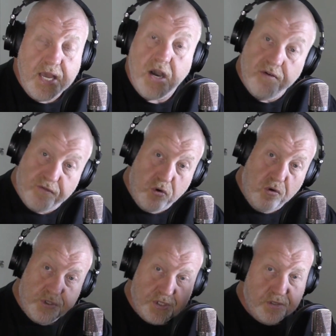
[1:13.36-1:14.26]
Of
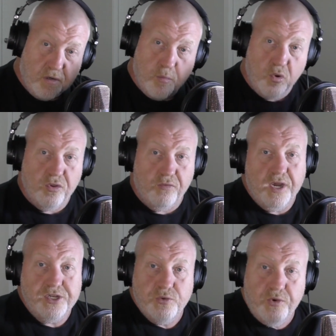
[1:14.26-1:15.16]
course, I brought the
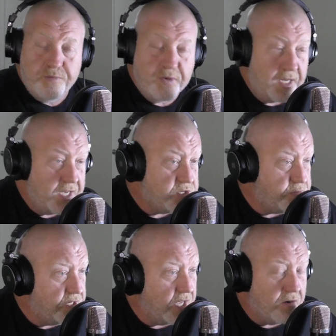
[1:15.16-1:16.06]
Ranger with me. It's
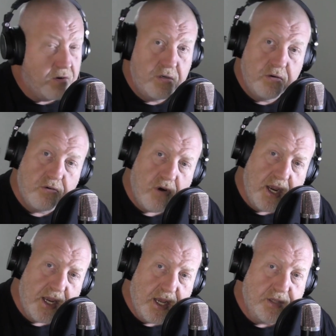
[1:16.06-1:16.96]
been going
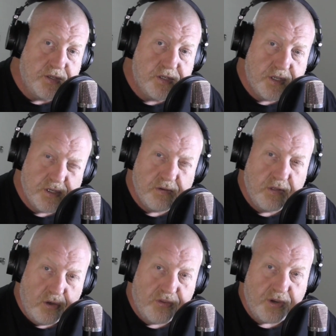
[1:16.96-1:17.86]
great guns. There's a
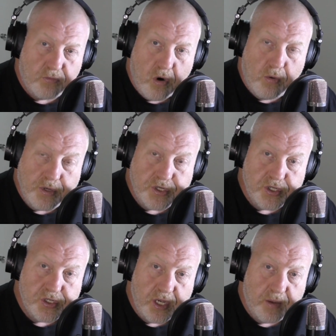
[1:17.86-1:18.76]
little thing wrong, which
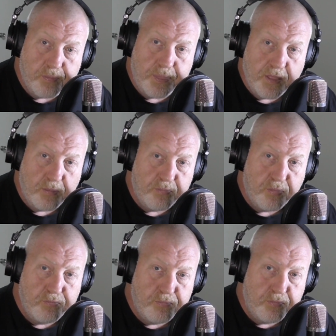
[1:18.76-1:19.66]
is
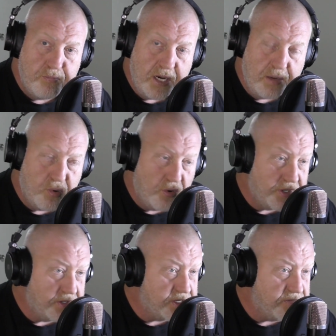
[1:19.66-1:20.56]
the point
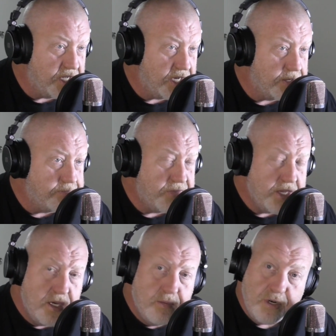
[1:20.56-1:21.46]
of this video,
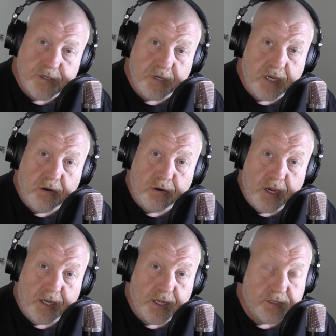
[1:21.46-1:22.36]
but it's been going
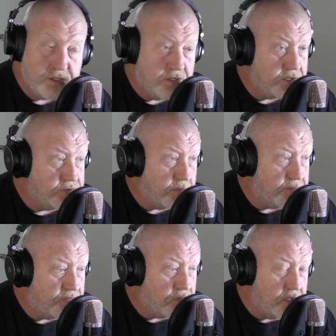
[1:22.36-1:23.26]
great guns. Not a drop
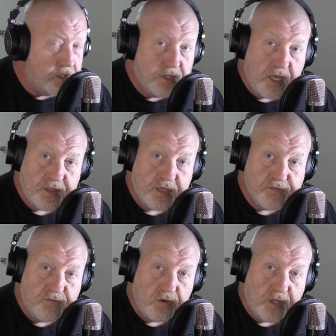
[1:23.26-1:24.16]
of oil, nothing's
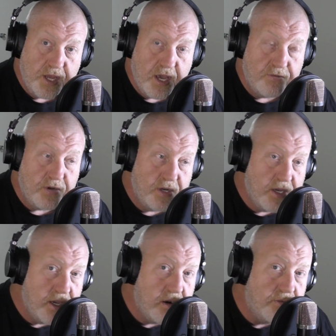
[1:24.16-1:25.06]
fallen out of it,
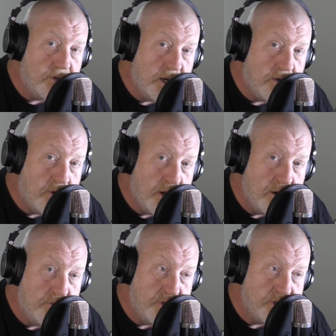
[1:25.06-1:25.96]
and I've let it run
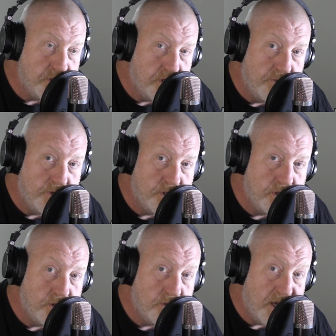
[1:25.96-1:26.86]
over the service
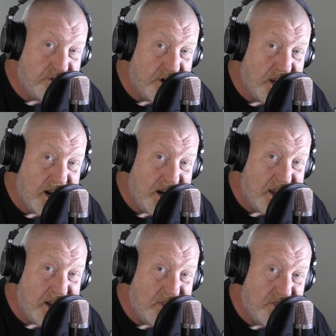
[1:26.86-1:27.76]
to
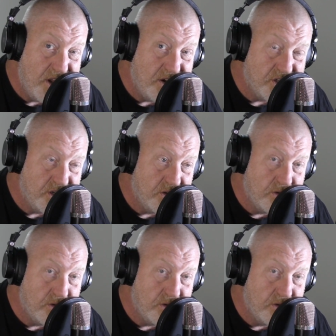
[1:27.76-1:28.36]
188,000.